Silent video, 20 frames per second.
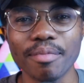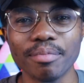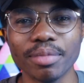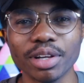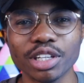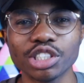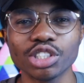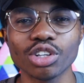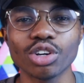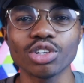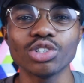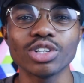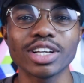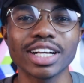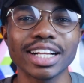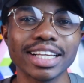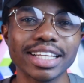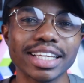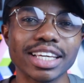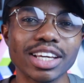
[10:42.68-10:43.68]
make sure you
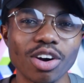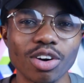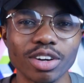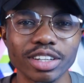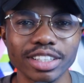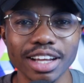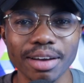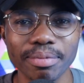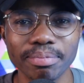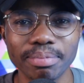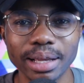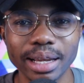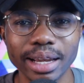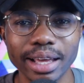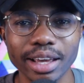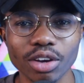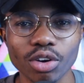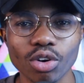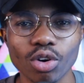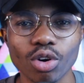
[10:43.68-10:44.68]
click on that bell
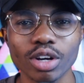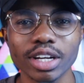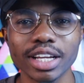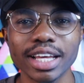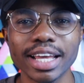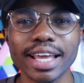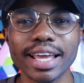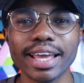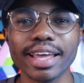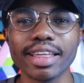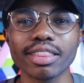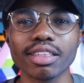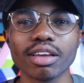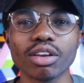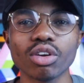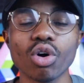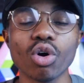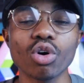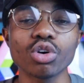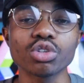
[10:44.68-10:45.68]
icon and
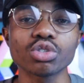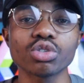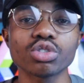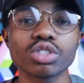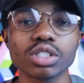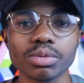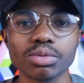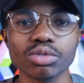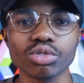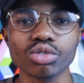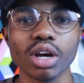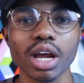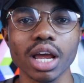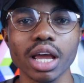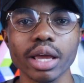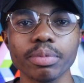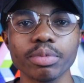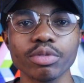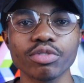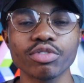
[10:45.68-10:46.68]
then also
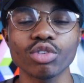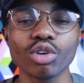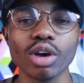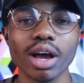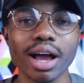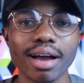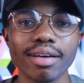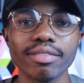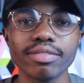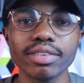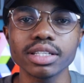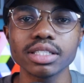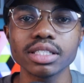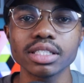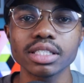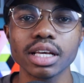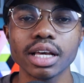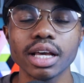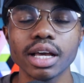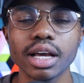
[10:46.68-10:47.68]
subscribe if you
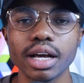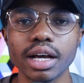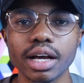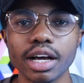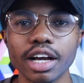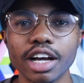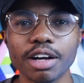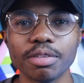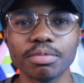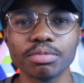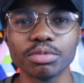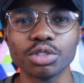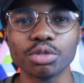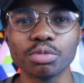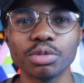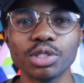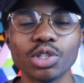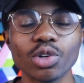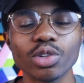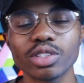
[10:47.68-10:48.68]
haven't, to
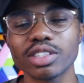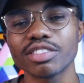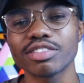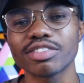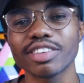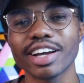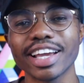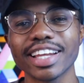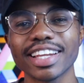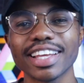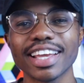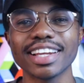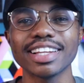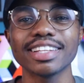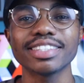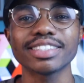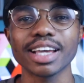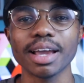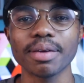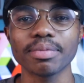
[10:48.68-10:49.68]
be notified
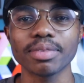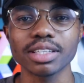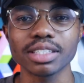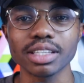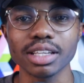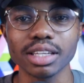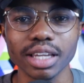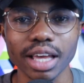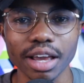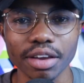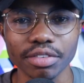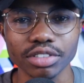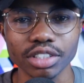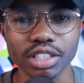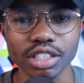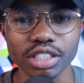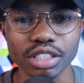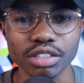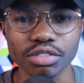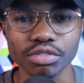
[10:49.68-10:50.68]
anytime there's a
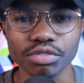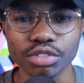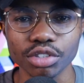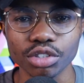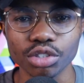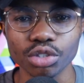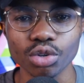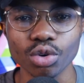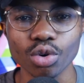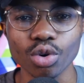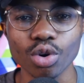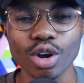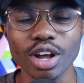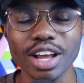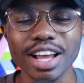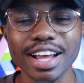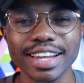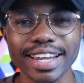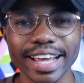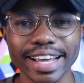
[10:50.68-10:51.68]
life-changing video
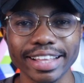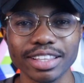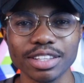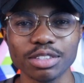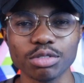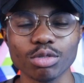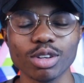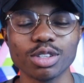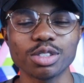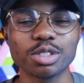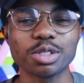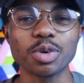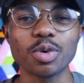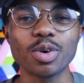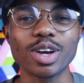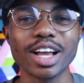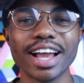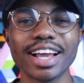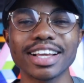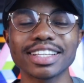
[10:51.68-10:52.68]
like this one.
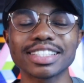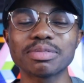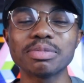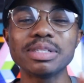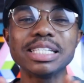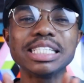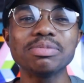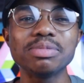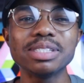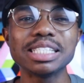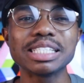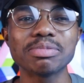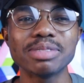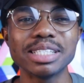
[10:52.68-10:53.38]
So guys, please